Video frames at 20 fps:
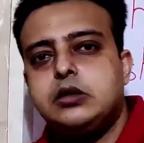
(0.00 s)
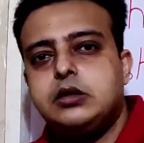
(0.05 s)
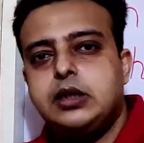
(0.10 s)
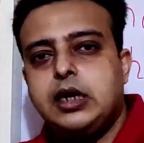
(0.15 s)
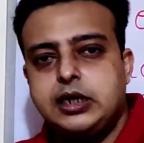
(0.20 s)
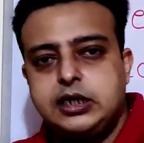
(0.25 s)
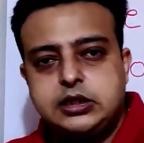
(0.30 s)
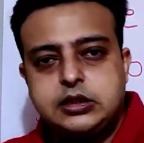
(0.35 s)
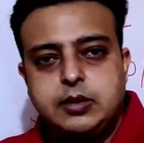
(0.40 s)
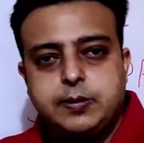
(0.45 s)

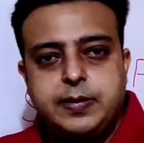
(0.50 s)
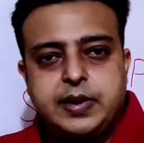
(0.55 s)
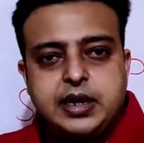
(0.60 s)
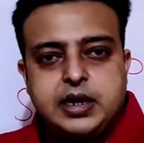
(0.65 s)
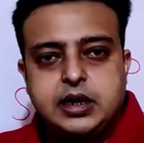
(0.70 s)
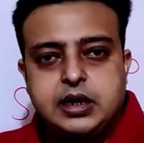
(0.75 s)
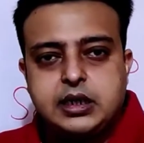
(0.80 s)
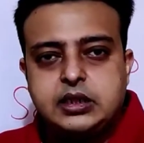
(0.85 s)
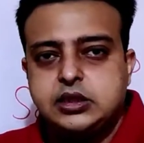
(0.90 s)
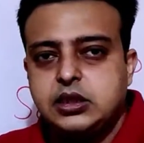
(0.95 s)
That is the
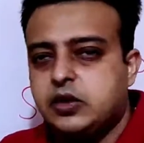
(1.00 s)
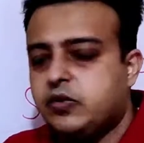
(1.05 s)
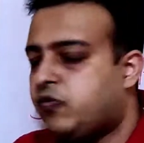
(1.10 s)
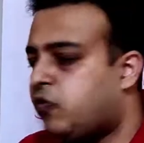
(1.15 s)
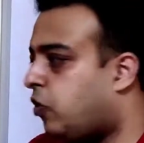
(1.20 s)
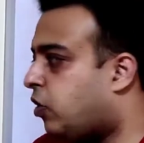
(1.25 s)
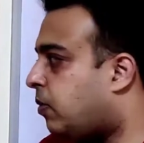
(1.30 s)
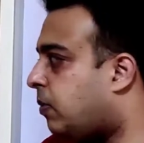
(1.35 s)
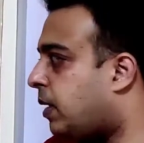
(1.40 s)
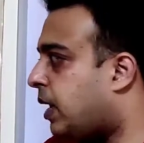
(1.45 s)
main reason
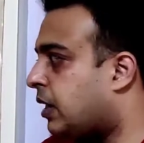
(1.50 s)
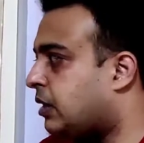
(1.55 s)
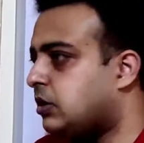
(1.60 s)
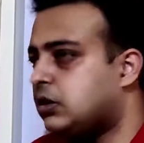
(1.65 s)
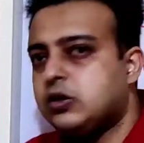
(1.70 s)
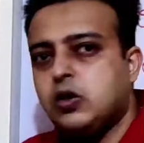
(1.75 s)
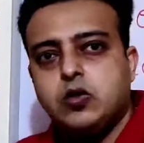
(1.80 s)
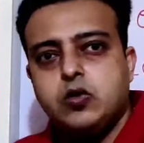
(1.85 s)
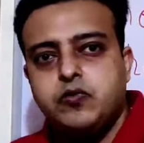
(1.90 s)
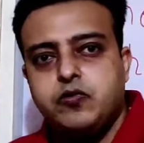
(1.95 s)
for
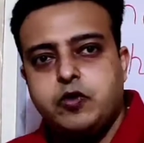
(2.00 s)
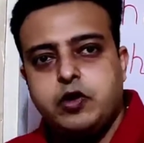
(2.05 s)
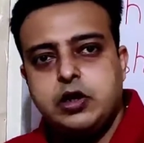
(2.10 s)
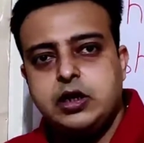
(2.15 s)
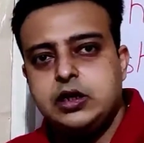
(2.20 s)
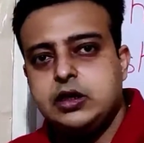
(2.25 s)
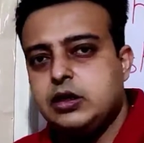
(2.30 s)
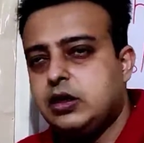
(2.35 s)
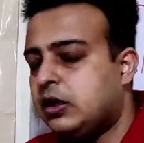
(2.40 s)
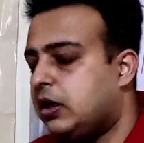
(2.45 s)
black's downfall
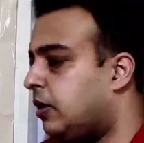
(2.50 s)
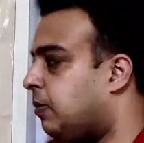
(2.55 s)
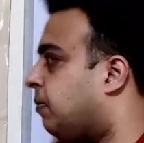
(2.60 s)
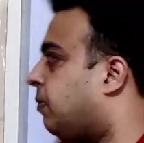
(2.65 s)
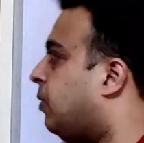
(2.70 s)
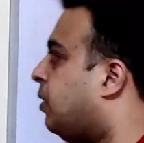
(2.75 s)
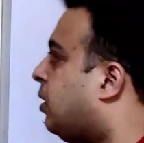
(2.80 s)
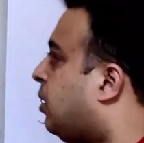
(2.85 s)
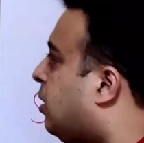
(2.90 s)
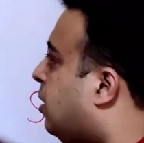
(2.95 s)
in the
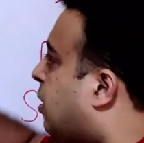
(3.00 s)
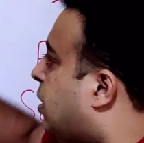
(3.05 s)
game.